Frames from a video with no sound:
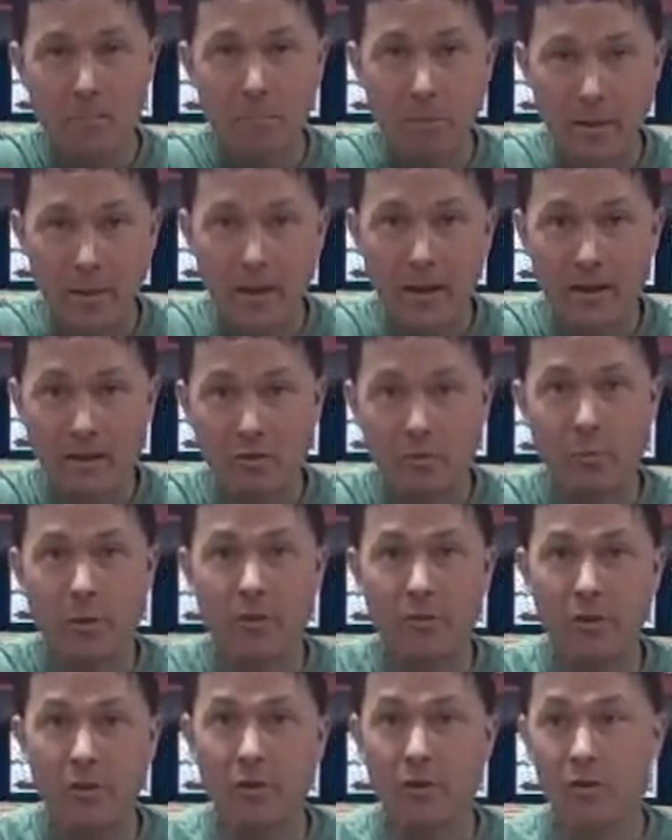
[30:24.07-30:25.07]
plants
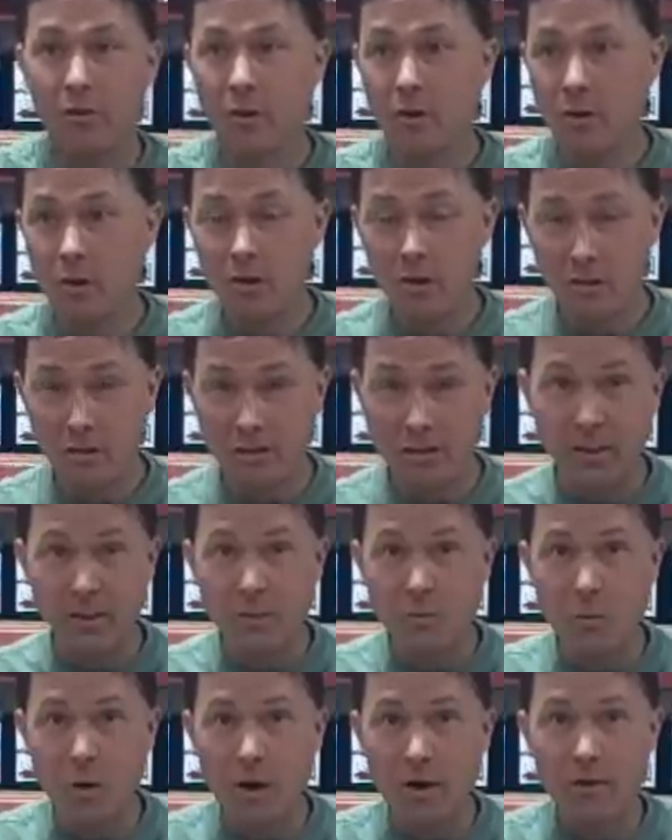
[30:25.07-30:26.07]
with your
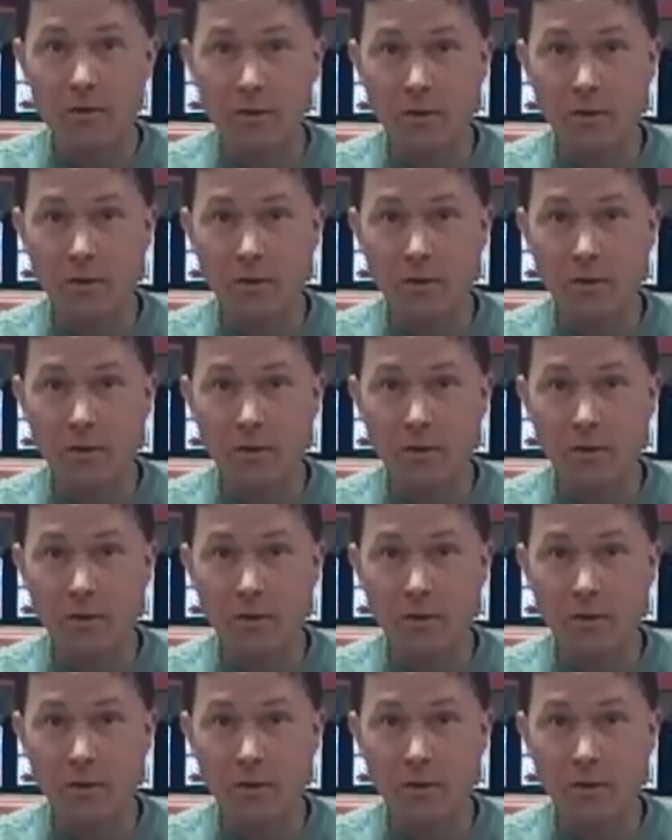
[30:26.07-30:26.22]
city water,